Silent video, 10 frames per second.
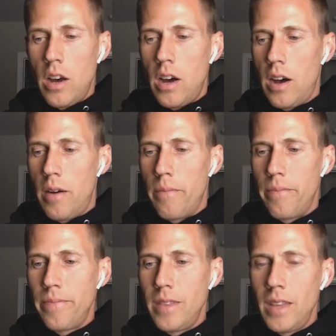in
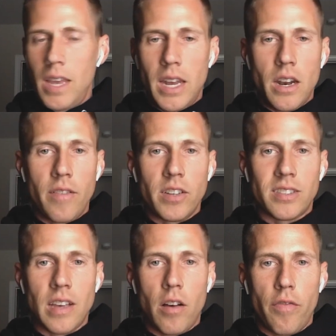and of
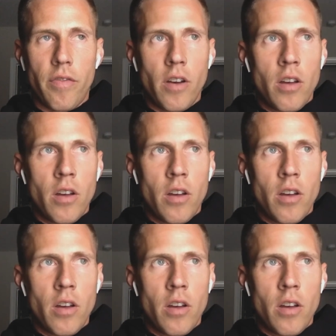itself,